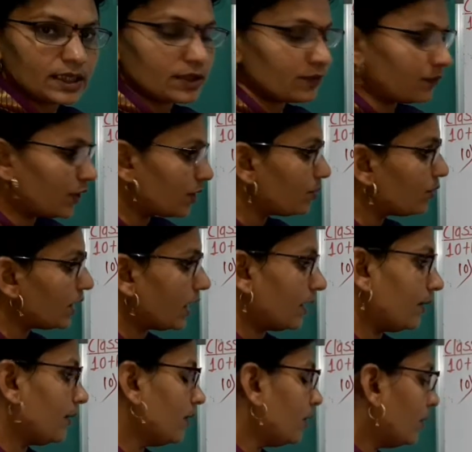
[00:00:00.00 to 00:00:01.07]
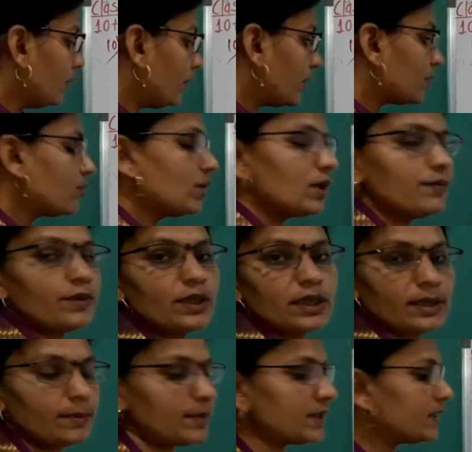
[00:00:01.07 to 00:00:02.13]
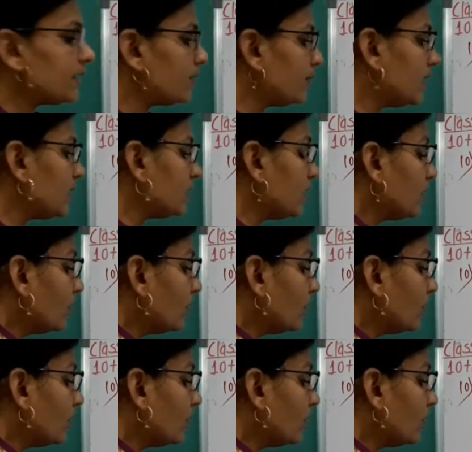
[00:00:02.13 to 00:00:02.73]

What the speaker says: Formula for trapezium is